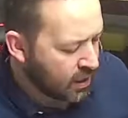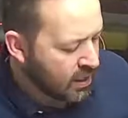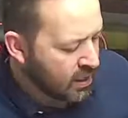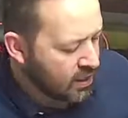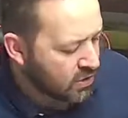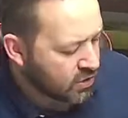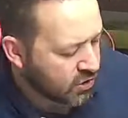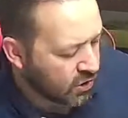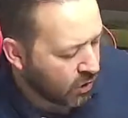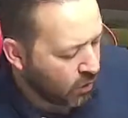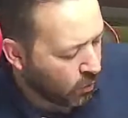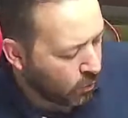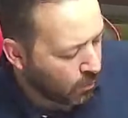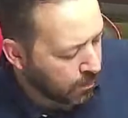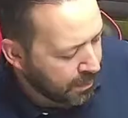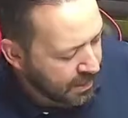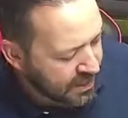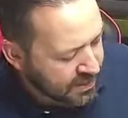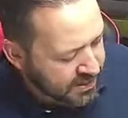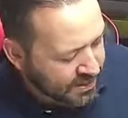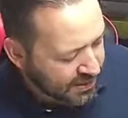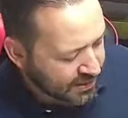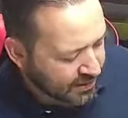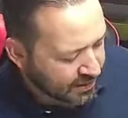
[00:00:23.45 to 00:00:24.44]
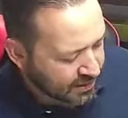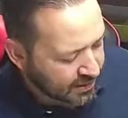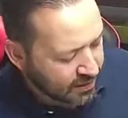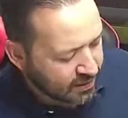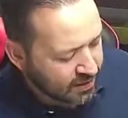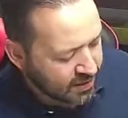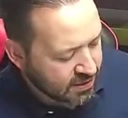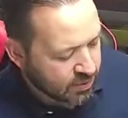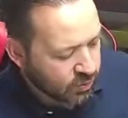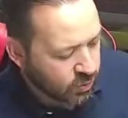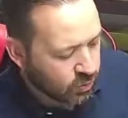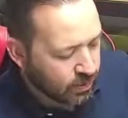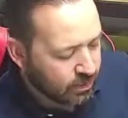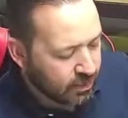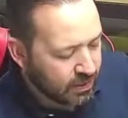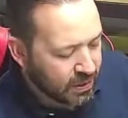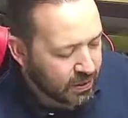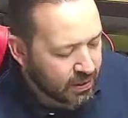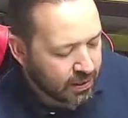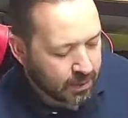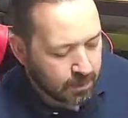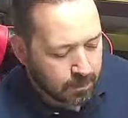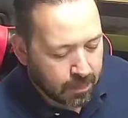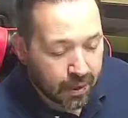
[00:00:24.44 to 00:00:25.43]
So basically this would be
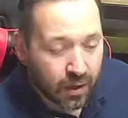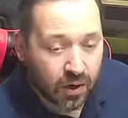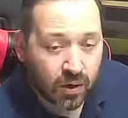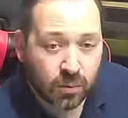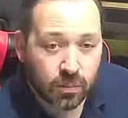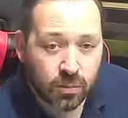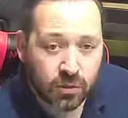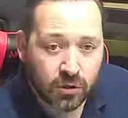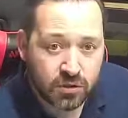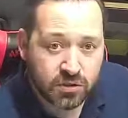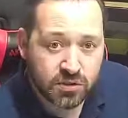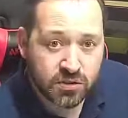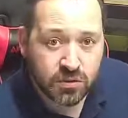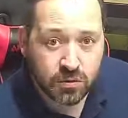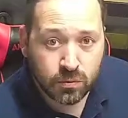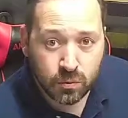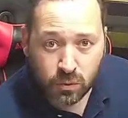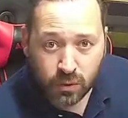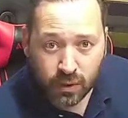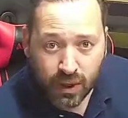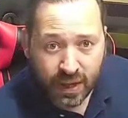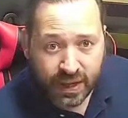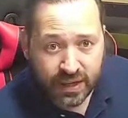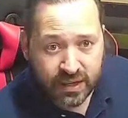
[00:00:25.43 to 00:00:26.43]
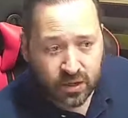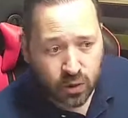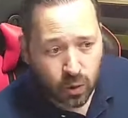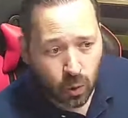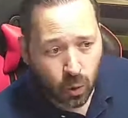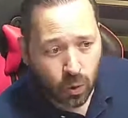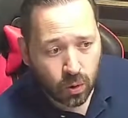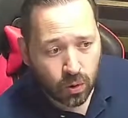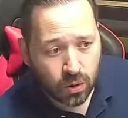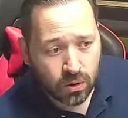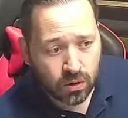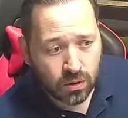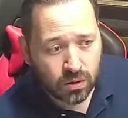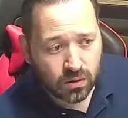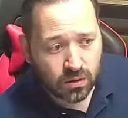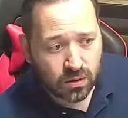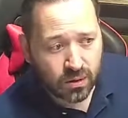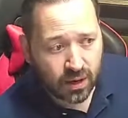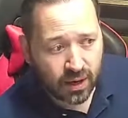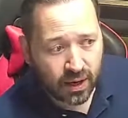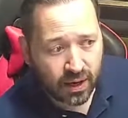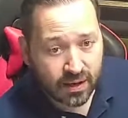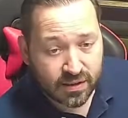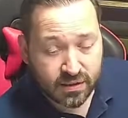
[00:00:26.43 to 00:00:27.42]
comparable to like your
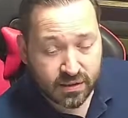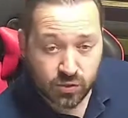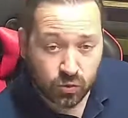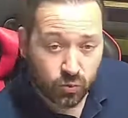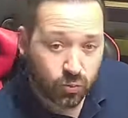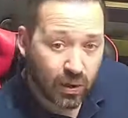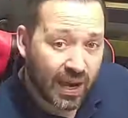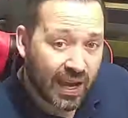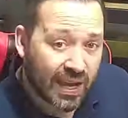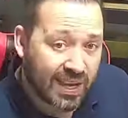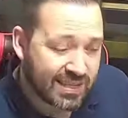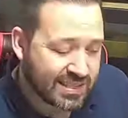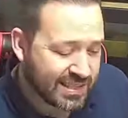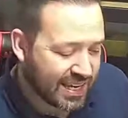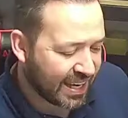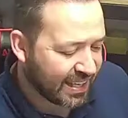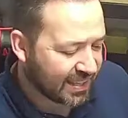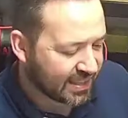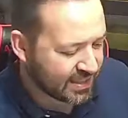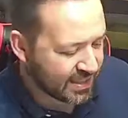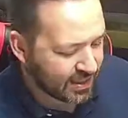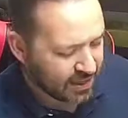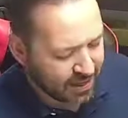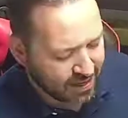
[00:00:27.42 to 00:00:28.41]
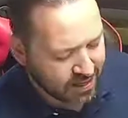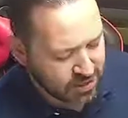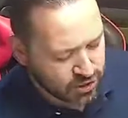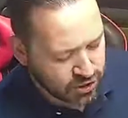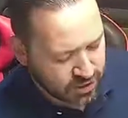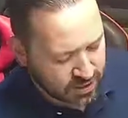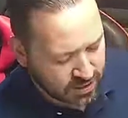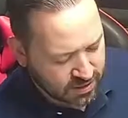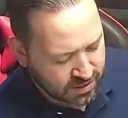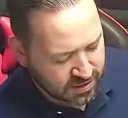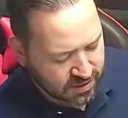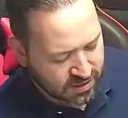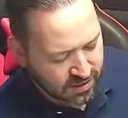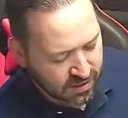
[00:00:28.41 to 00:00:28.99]
Sidekick Tenacious.